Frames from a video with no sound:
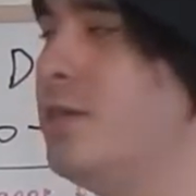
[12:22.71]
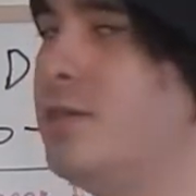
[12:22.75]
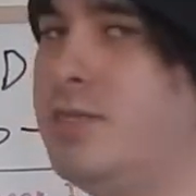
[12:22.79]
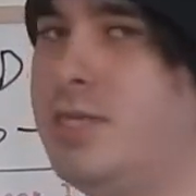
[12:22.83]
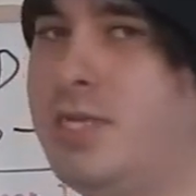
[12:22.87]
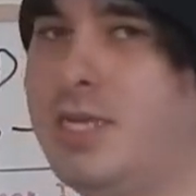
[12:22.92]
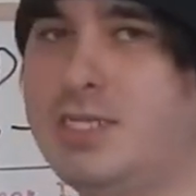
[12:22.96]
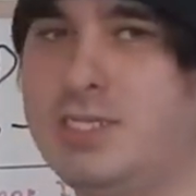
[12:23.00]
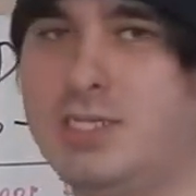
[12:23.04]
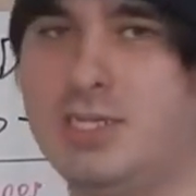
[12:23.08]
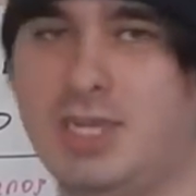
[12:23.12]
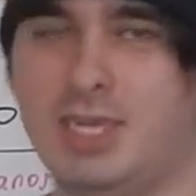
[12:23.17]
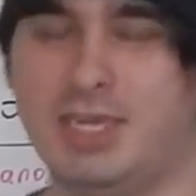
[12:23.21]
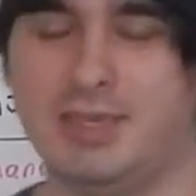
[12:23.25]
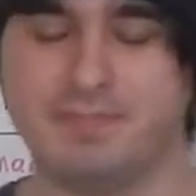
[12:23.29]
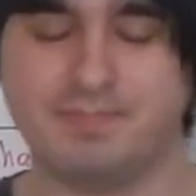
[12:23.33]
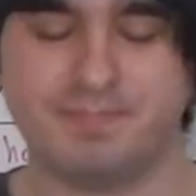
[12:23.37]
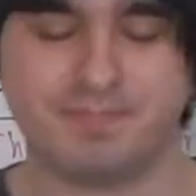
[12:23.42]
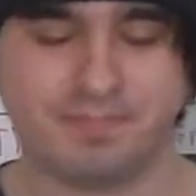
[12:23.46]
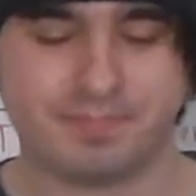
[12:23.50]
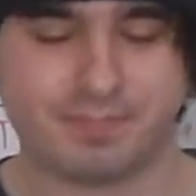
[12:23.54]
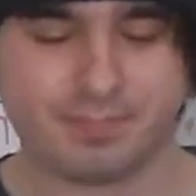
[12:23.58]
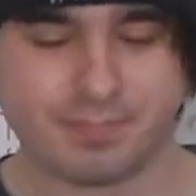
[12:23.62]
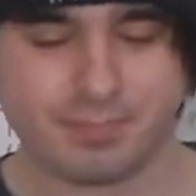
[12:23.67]
Disney.
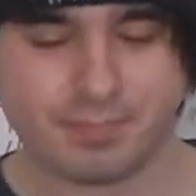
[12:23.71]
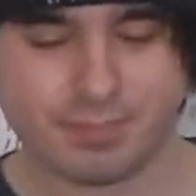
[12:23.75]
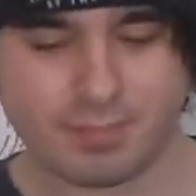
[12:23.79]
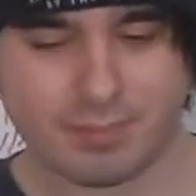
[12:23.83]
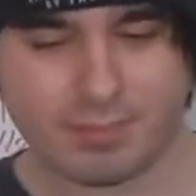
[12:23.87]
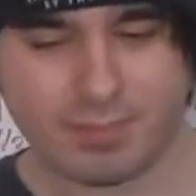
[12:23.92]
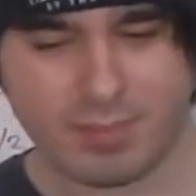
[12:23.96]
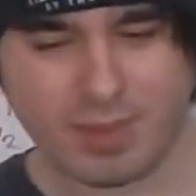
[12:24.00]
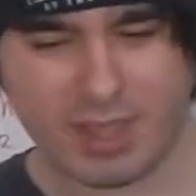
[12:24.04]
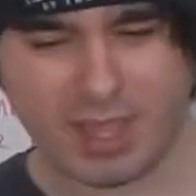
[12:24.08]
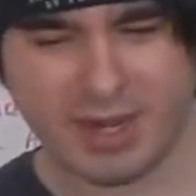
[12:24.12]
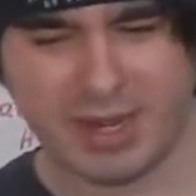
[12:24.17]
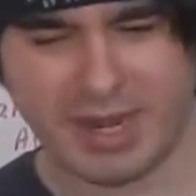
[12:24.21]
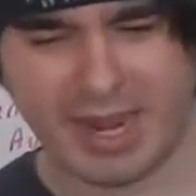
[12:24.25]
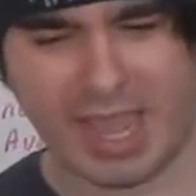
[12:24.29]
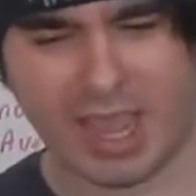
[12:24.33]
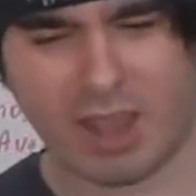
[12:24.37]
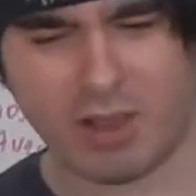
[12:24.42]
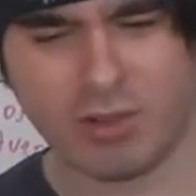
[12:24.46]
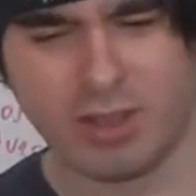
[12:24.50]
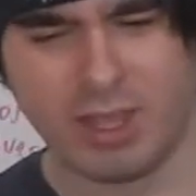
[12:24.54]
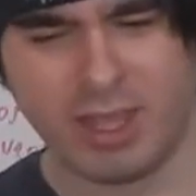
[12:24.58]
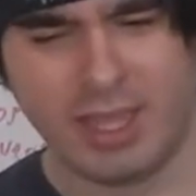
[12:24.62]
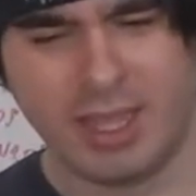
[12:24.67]

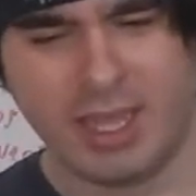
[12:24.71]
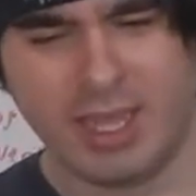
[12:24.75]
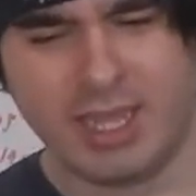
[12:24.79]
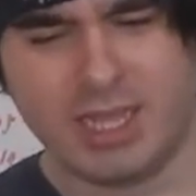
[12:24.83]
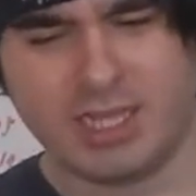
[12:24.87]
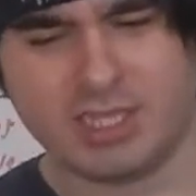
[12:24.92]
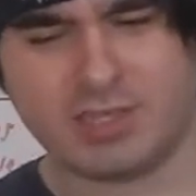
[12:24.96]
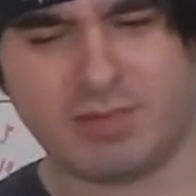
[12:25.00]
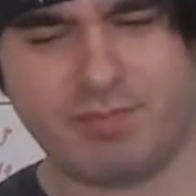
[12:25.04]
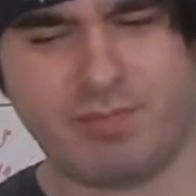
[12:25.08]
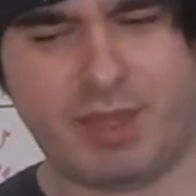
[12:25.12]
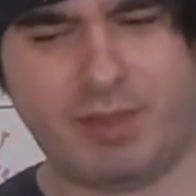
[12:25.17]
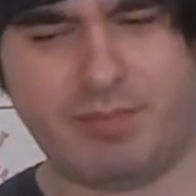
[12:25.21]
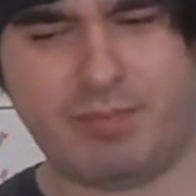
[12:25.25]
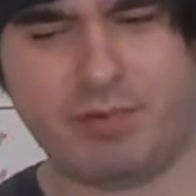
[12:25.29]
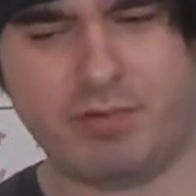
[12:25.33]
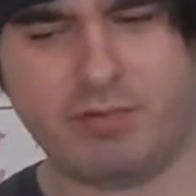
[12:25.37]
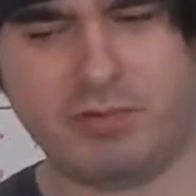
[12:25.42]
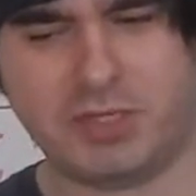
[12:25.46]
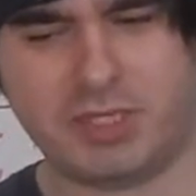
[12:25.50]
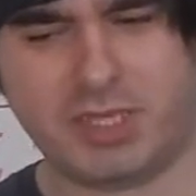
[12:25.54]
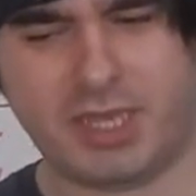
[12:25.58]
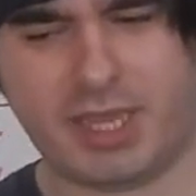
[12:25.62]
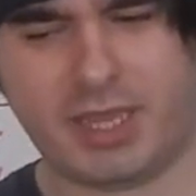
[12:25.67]
Now, some people will
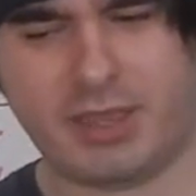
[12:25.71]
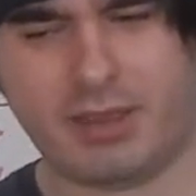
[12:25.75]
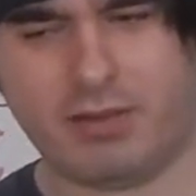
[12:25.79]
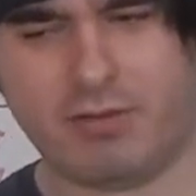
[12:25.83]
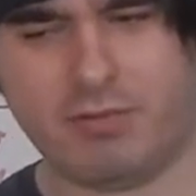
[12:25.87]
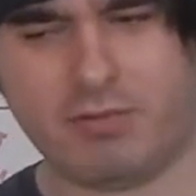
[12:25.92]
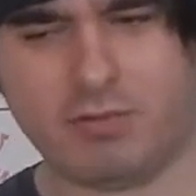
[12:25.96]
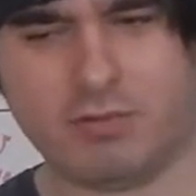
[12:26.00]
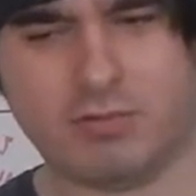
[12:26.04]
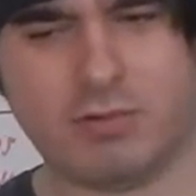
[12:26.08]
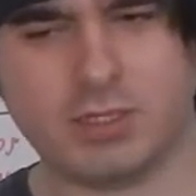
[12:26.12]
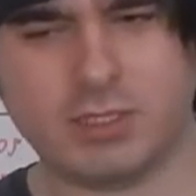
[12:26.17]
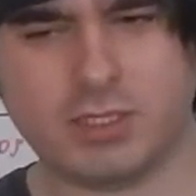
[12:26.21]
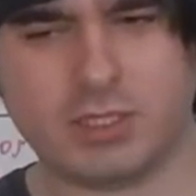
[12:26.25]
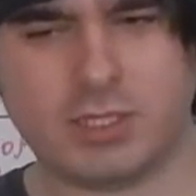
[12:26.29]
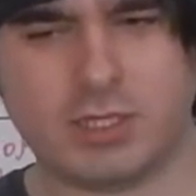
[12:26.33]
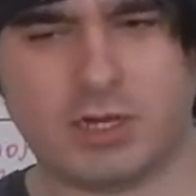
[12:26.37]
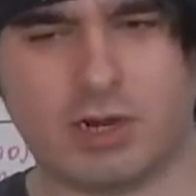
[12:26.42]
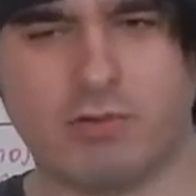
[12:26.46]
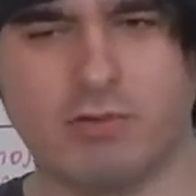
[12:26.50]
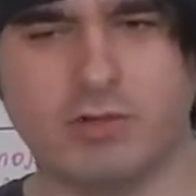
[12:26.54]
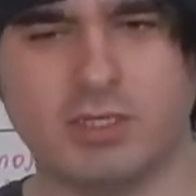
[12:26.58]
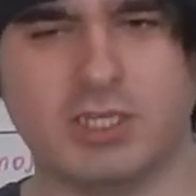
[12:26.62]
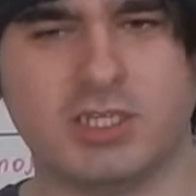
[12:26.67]
say, oh, well,
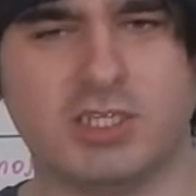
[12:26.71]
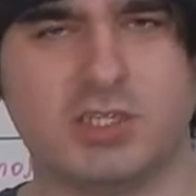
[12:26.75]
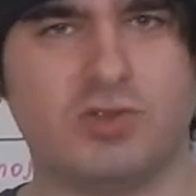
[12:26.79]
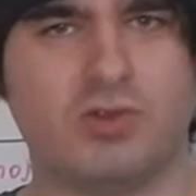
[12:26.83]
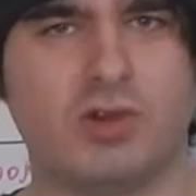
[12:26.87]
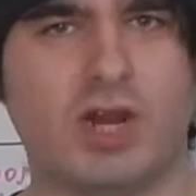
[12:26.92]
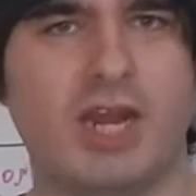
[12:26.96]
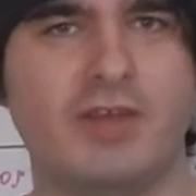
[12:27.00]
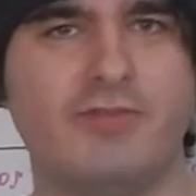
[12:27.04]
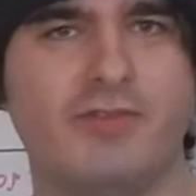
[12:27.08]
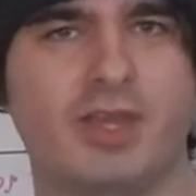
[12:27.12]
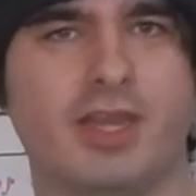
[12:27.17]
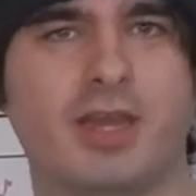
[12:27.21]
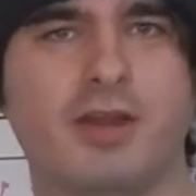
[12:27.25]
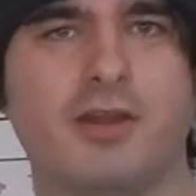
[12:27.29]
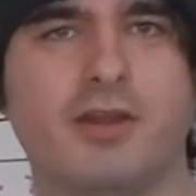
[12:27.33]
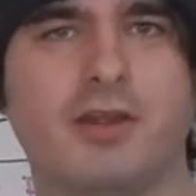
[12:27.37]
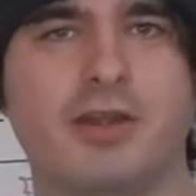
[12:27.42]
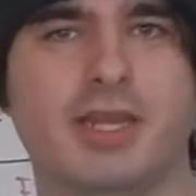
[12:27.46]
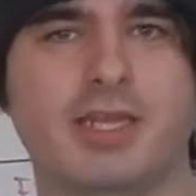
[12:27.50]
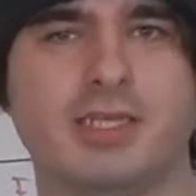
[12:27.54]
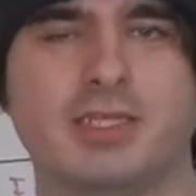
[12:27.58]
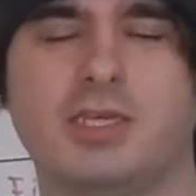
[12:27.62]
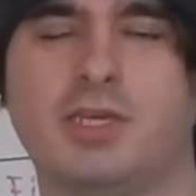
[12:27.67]
Star Wars is thriving under
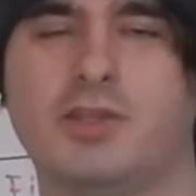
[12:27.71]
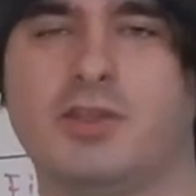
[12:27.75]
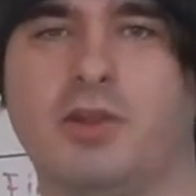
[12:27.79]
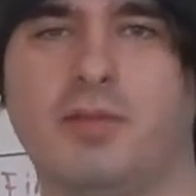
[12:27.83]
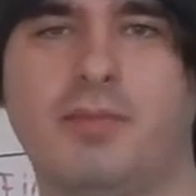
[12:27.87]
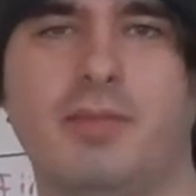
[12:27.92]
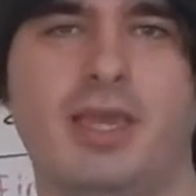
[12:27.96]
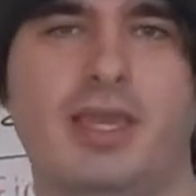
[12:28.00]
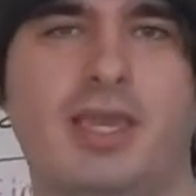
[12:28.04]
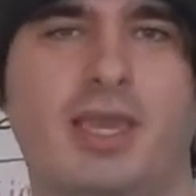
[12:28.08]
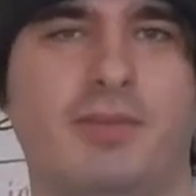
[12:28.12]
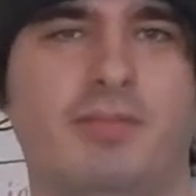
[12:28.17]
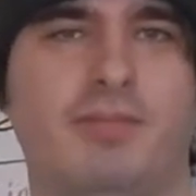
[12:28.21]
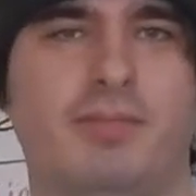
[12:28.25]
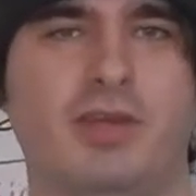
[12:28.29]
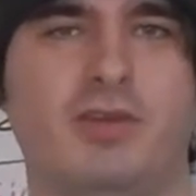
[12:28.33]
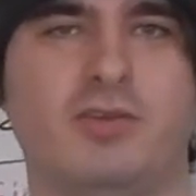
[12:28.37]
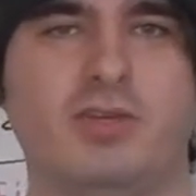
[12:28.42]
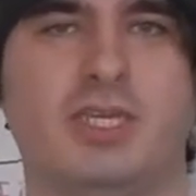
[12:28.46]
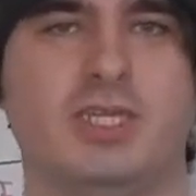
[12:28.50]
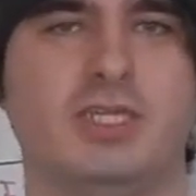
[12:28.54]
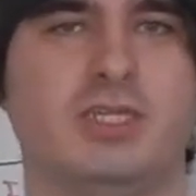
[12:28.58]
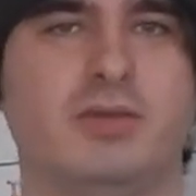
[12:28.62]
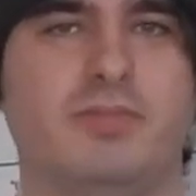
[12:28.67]
Disney. They're making
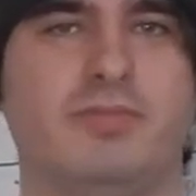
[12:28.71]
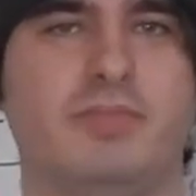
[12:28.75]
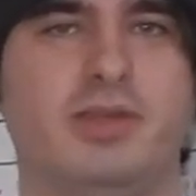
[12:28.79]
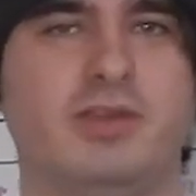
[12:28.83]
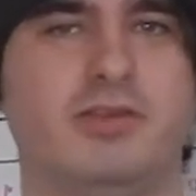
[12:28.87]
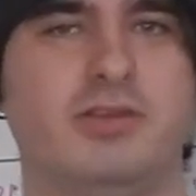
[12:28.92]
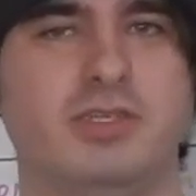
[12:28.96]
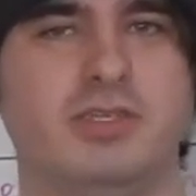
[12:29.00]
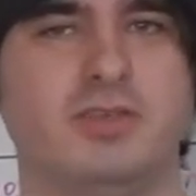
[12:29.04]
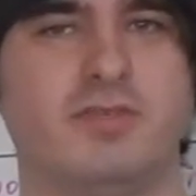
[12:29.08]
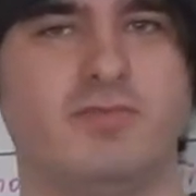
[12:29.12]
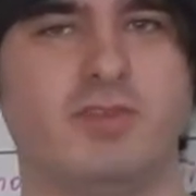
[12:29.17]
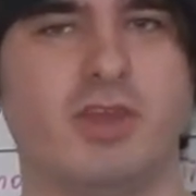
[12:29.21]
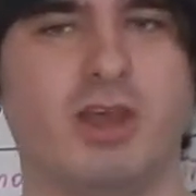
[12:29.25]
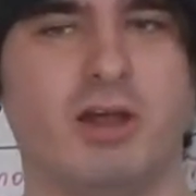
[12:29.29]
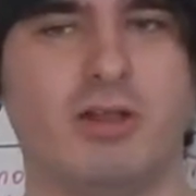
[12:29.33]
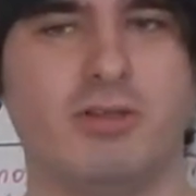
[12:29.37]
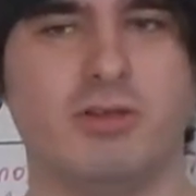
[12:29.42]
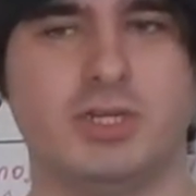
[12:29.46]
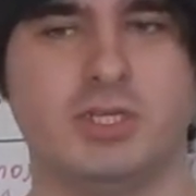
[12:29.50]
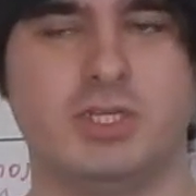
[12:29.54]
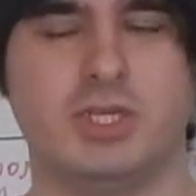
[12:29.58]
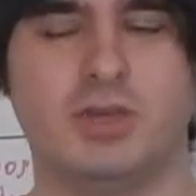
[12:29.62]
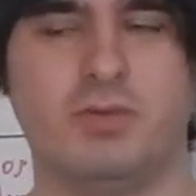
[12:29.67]
billions and billions of
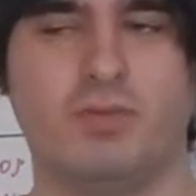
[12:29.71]
dollars.